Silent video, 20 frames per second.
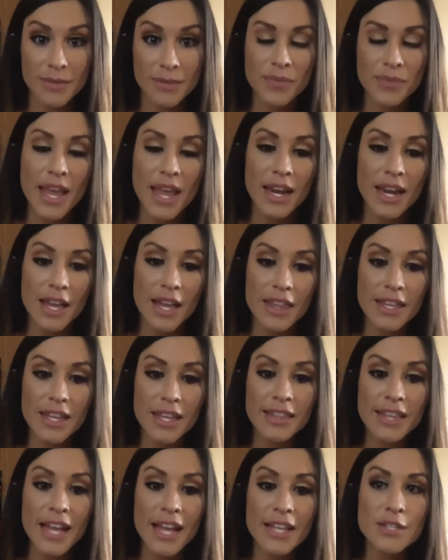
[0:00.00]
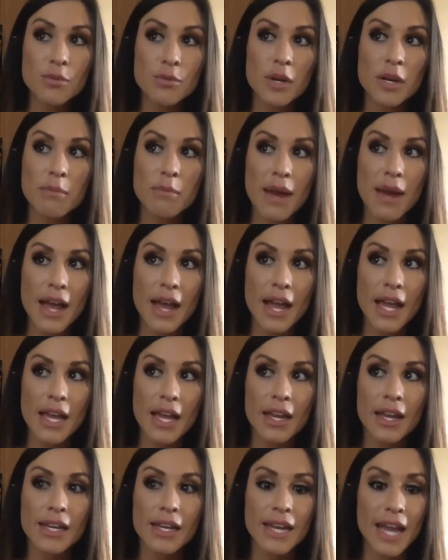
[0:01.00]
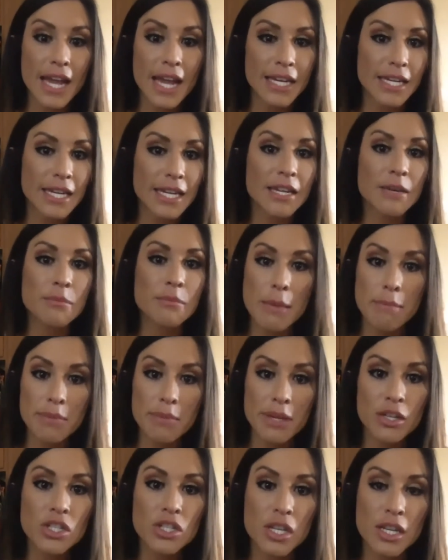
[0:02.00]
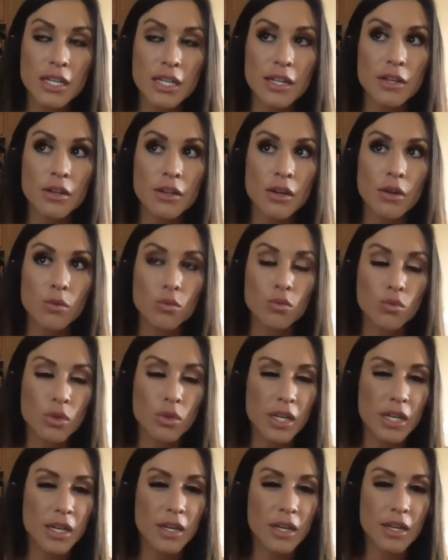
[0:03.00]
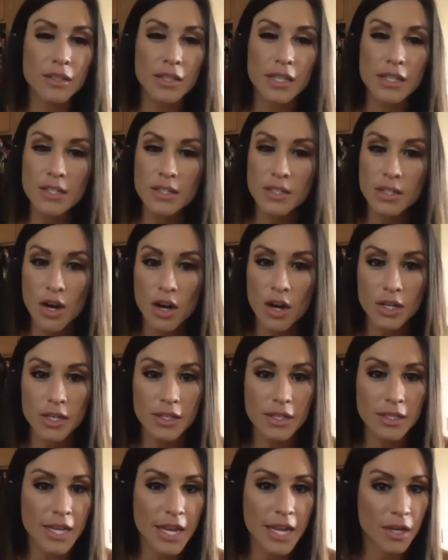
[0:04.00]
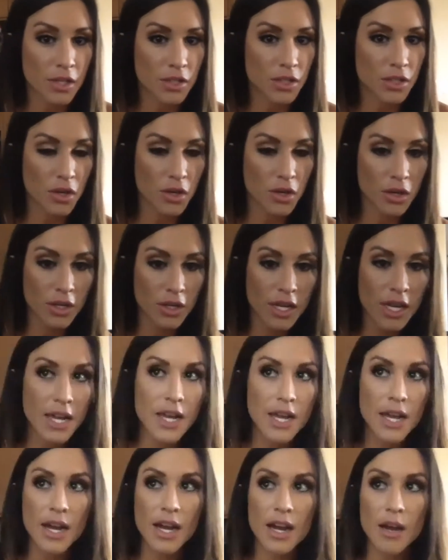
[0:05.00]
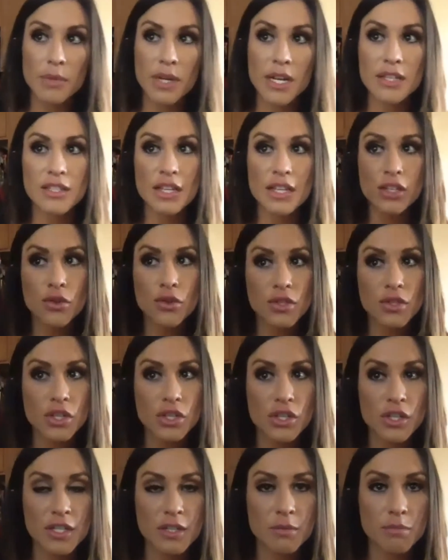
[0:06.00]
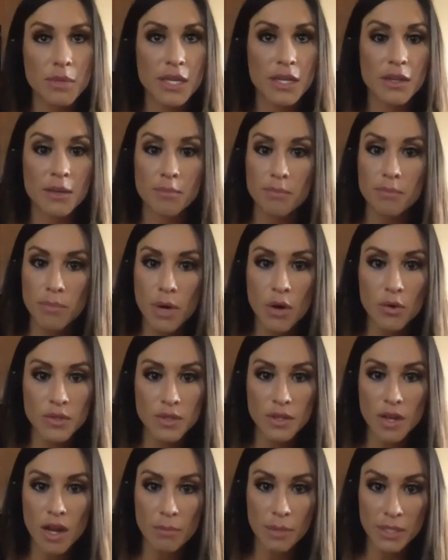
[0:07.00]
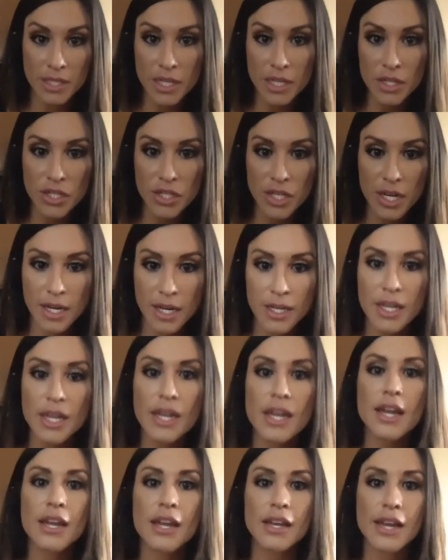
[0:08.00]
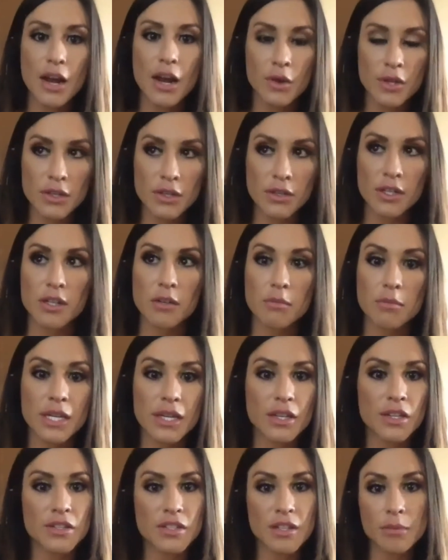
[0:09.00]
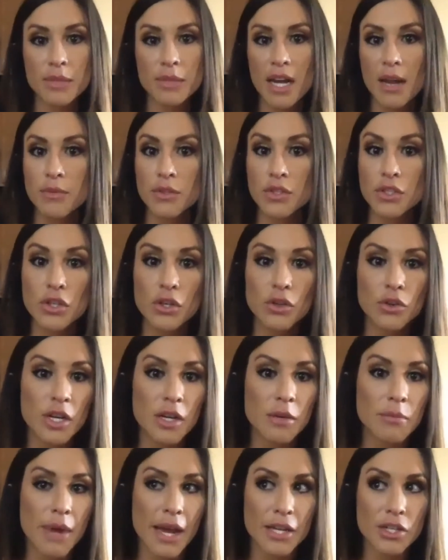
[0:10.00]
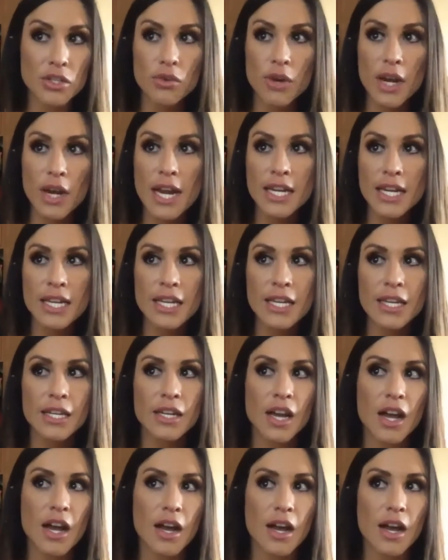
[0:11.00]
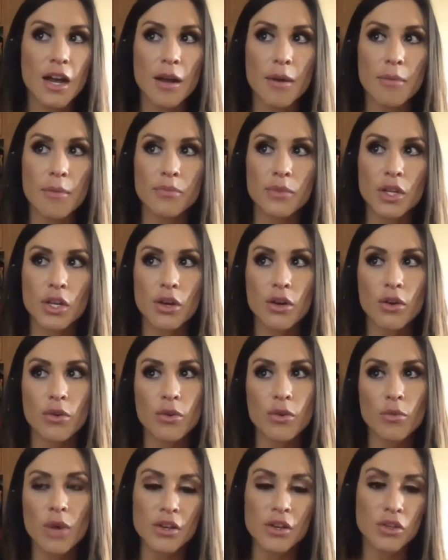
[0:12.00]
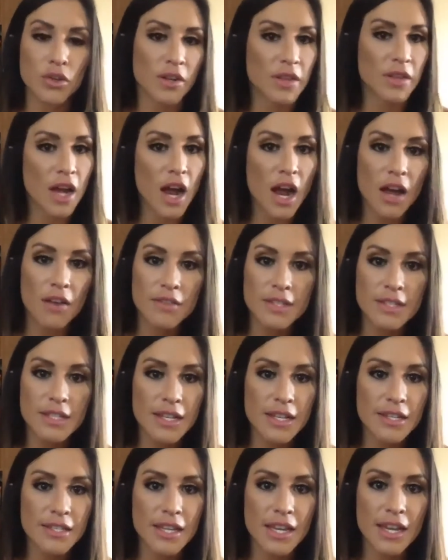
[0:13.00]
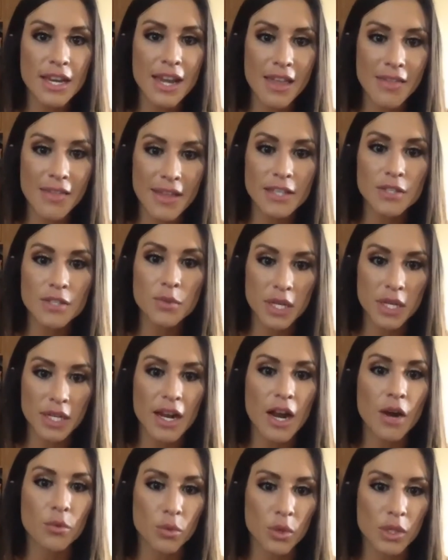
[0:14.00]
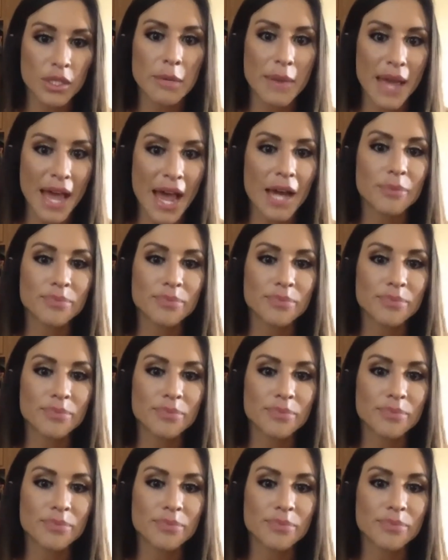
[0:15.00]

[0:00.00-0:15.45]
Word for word: And I think that's when my night eating, my binge eating really started to take a turn. Um, 'cause it used to just be post competition. Now it started to be sometimes during my training, um, you know, during the off season. And that's when it got really bad.